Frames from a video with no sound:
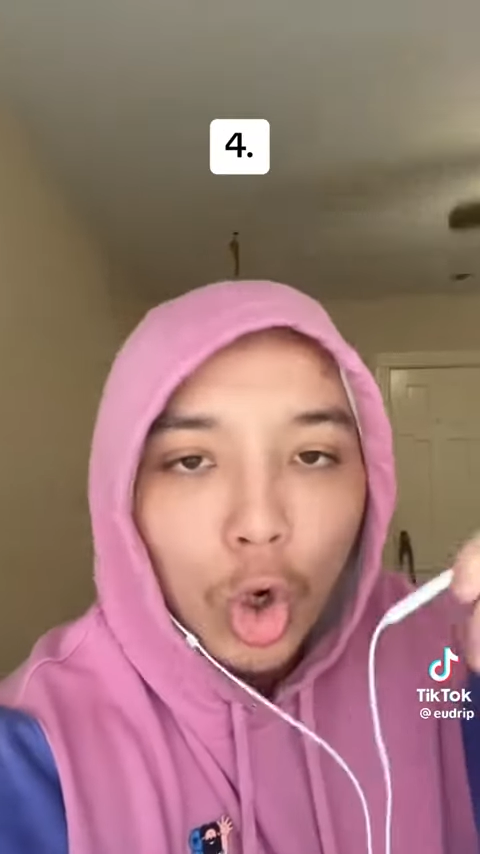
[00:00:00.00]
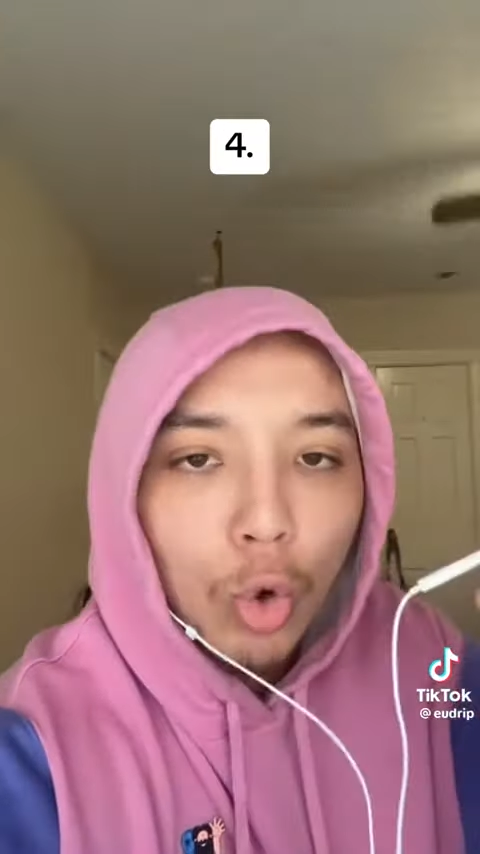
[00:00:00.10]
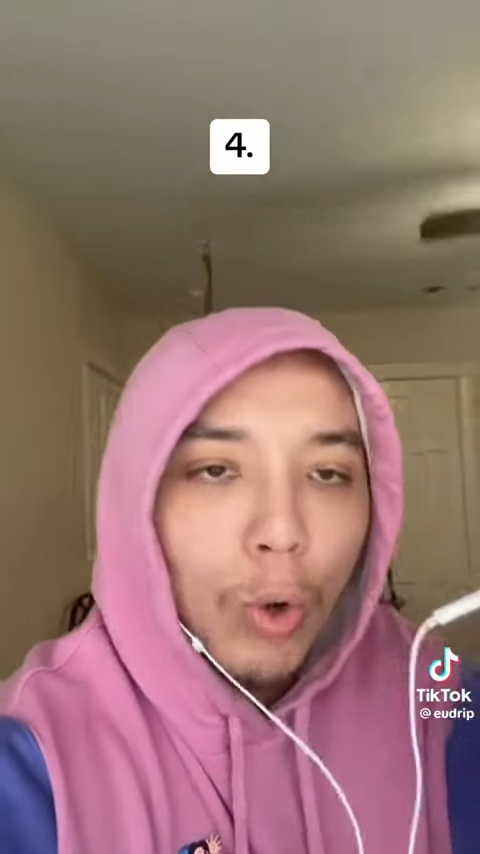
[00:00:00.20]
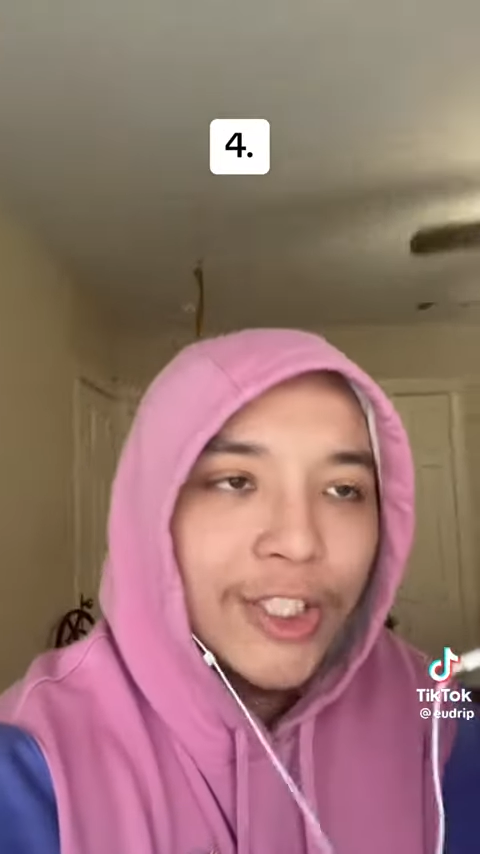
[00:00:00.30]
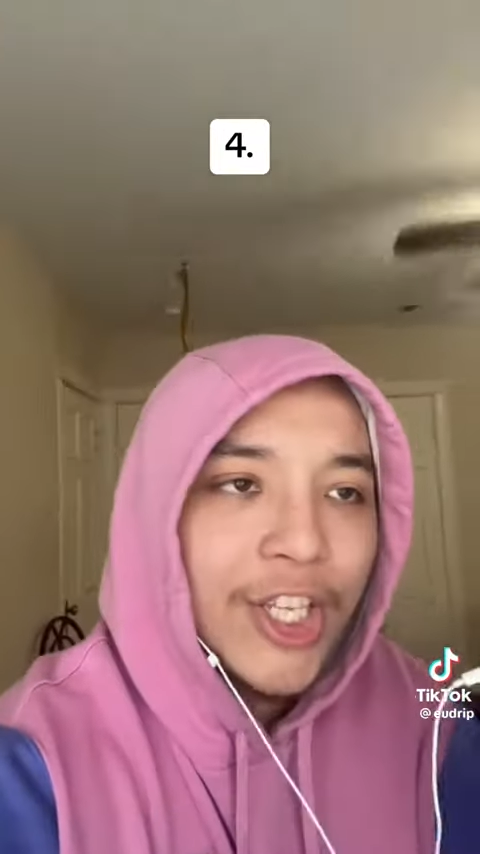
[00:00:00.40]

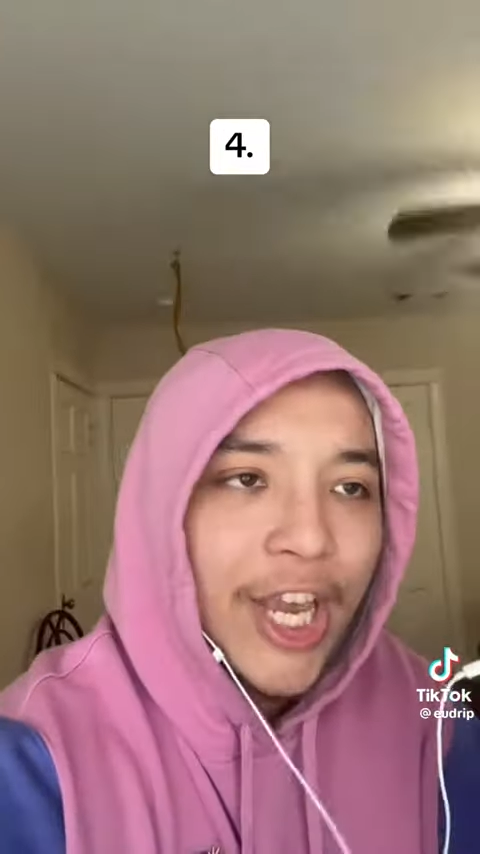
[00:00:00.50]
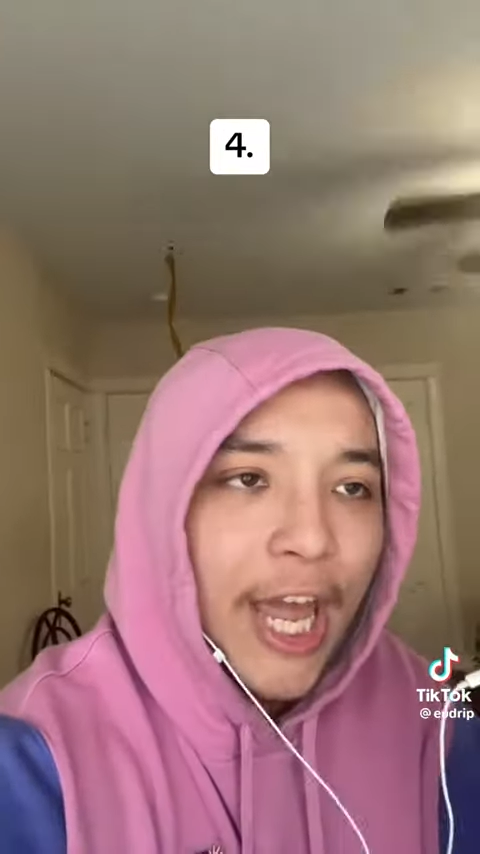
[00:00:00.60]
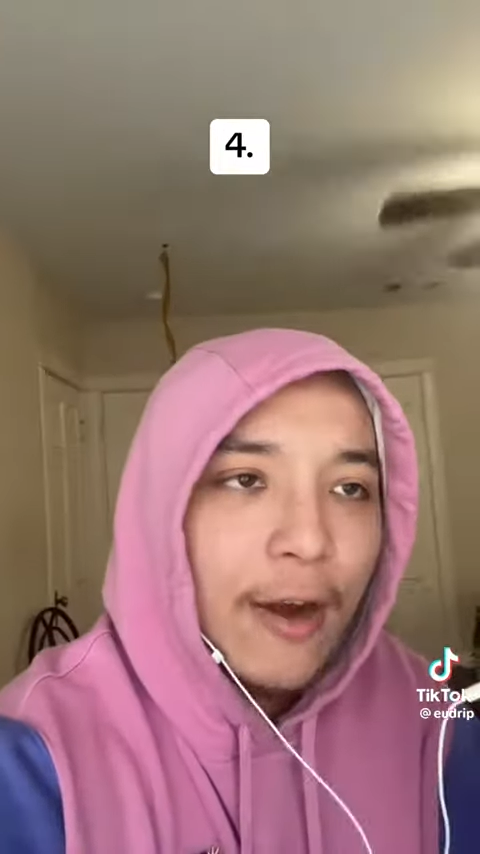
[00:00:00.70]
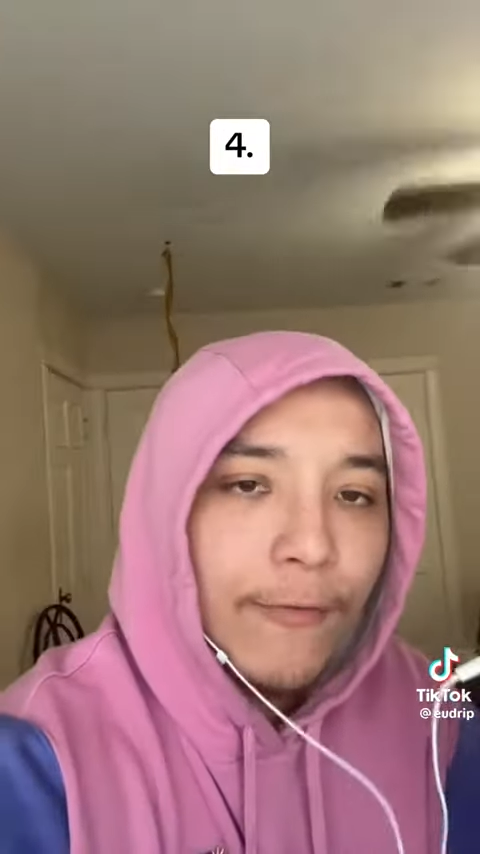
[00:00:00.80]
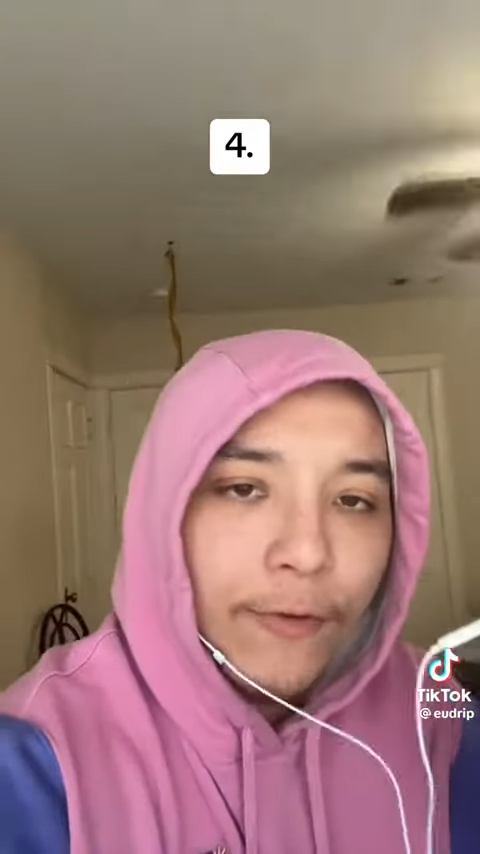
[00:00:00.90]
Once
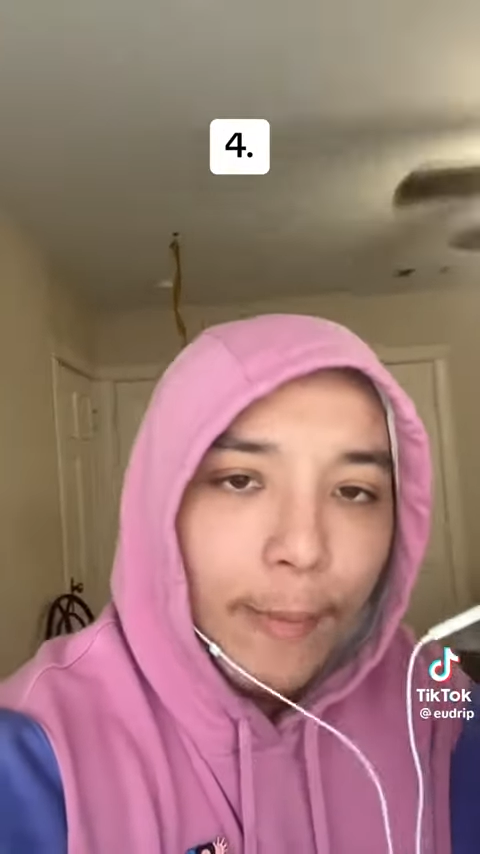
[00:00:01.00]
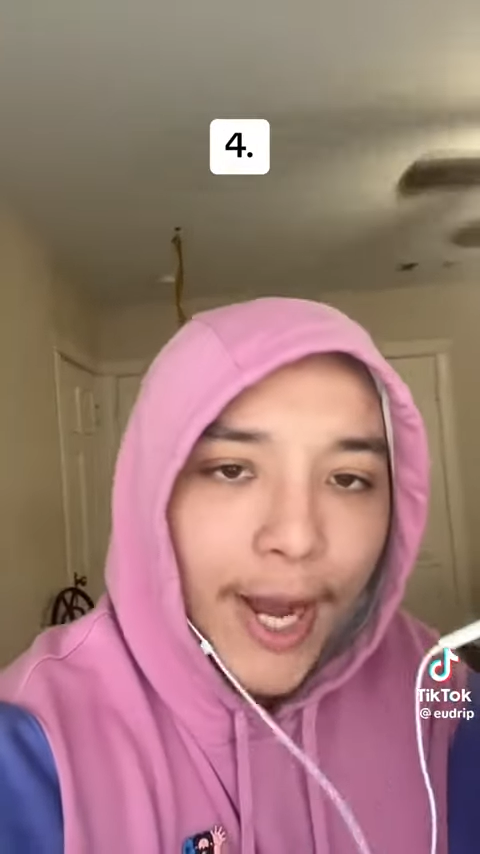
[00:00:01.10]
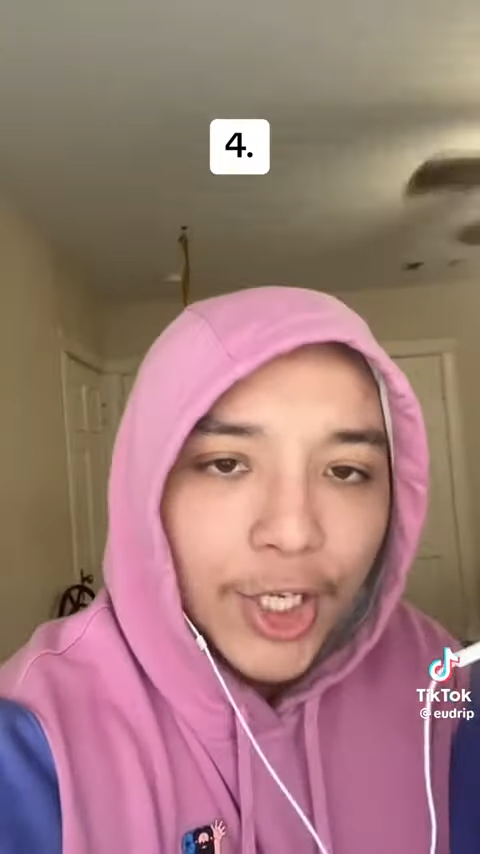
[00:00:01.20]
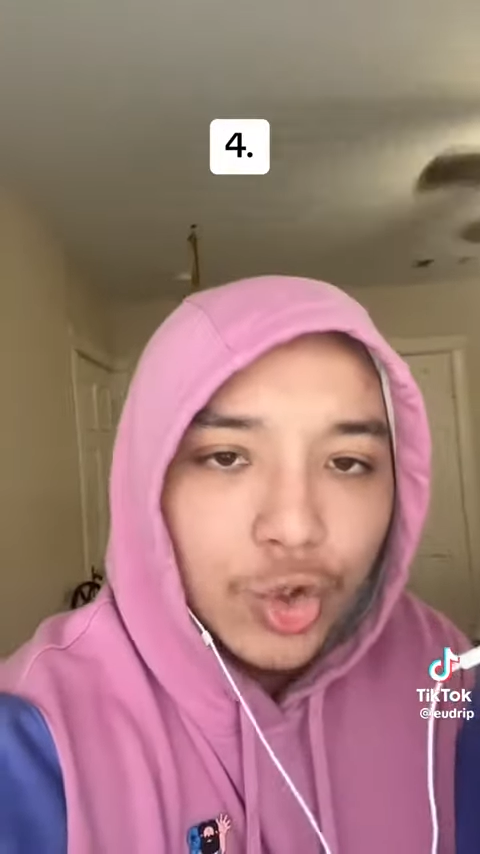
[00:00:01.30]
again, for my